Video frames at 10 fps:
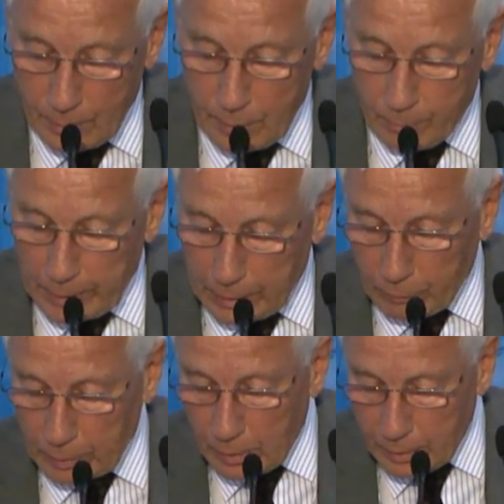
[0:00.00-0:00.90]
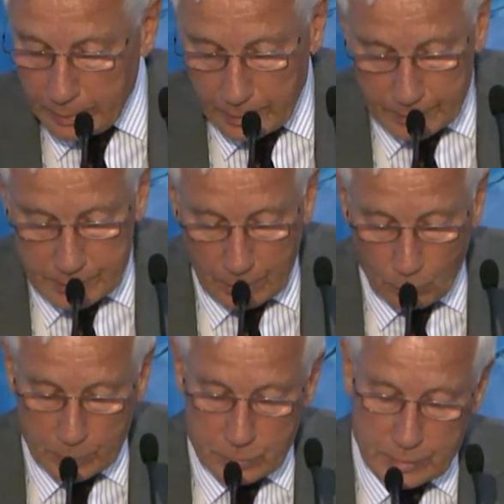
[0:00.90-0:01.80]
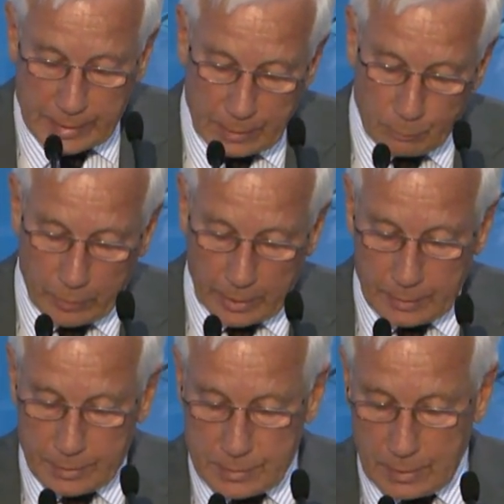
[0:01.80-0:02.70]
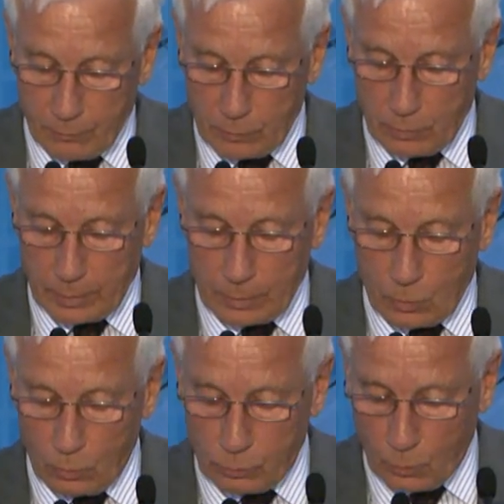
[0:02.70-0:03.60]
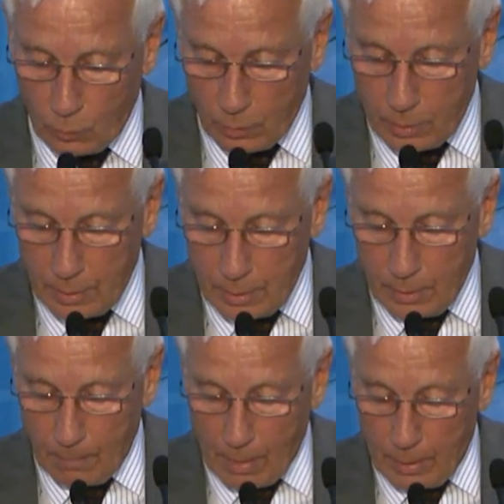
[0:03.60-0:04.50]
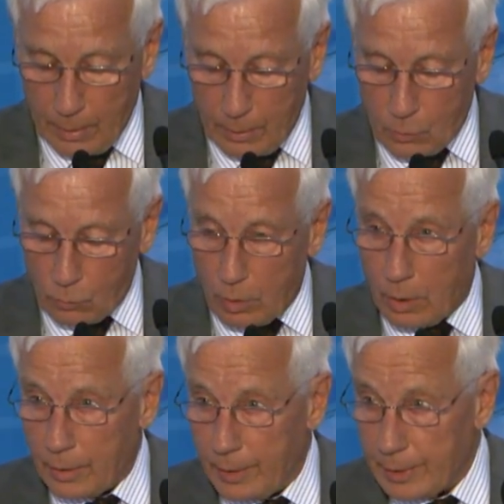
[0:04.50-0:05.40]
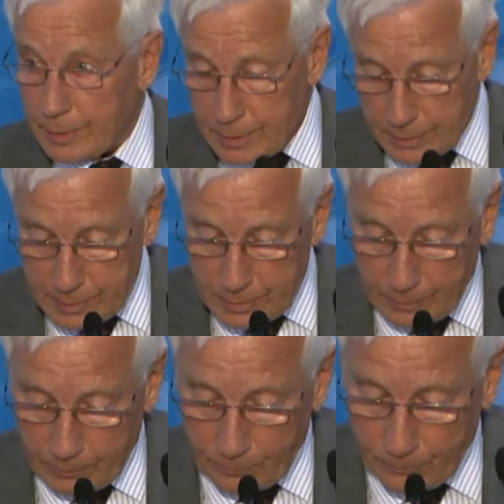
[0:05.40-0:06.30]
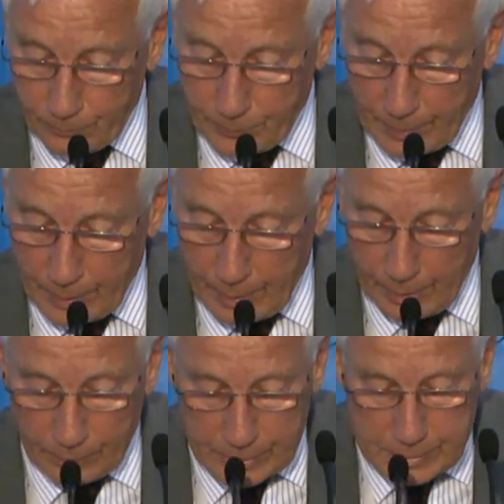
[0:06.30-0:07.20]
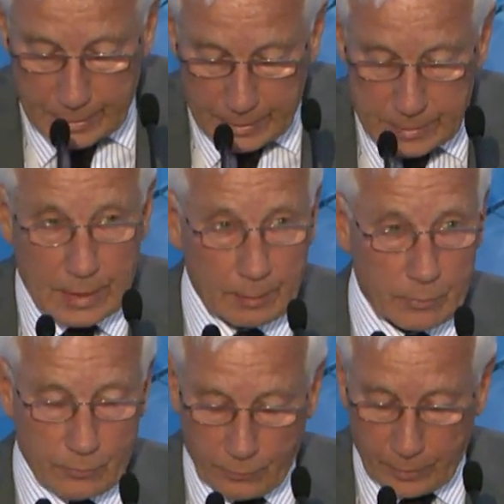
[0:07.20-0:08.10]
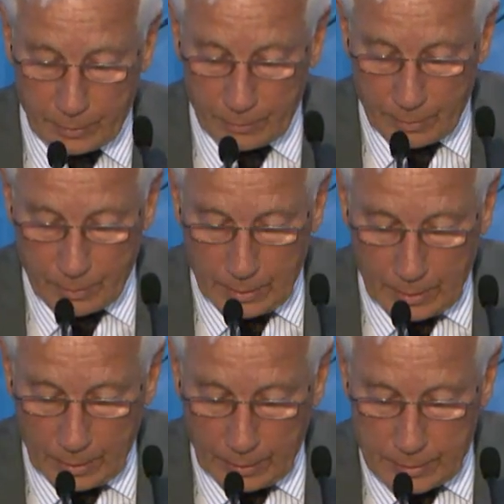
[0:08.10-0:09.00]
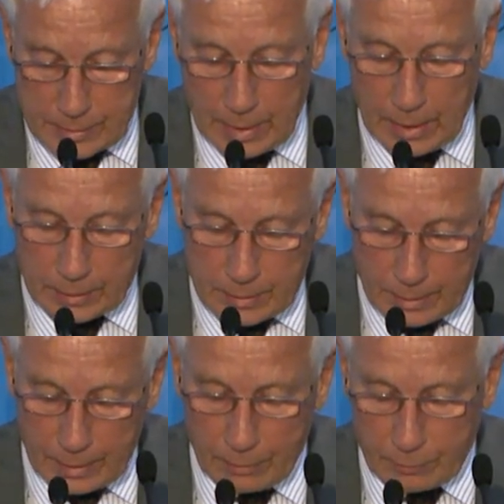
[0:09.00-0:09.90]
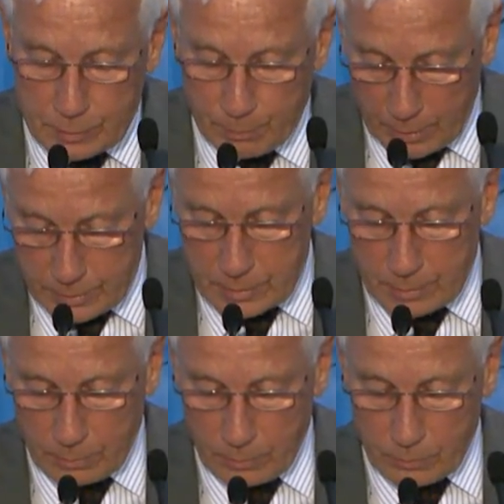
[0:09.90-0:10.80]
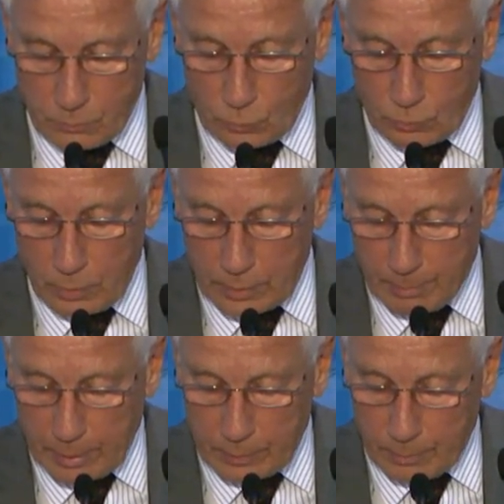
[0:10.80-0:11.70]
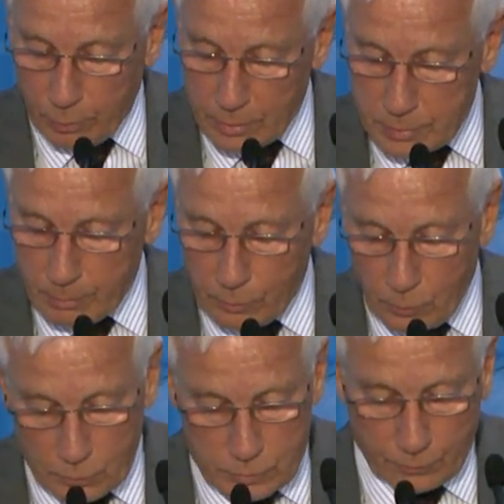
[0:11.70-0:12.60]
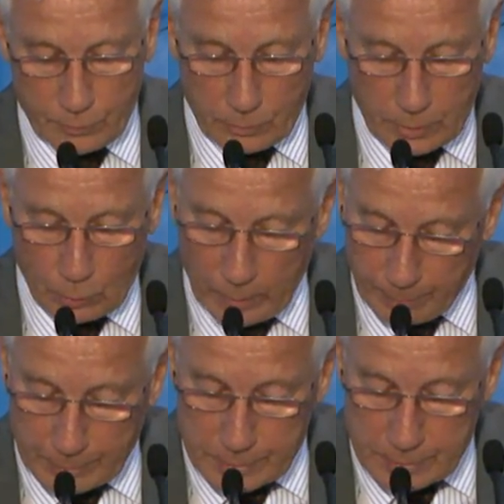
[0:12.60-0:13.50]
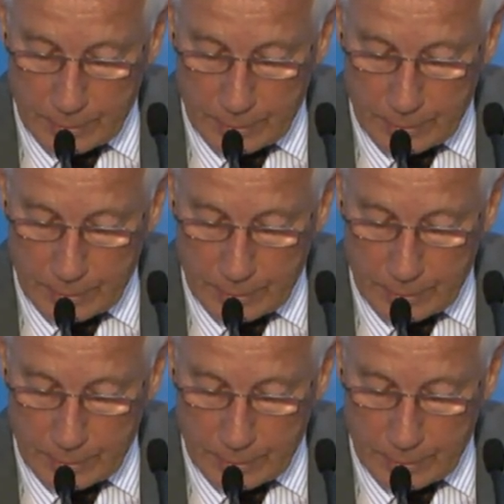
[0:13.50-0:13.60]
Military contacts that were standard practice even during the Cold War no longer exist. In this tense atmosphere, it is utterly irresponsible to talk about the possible use of nuclear weapons.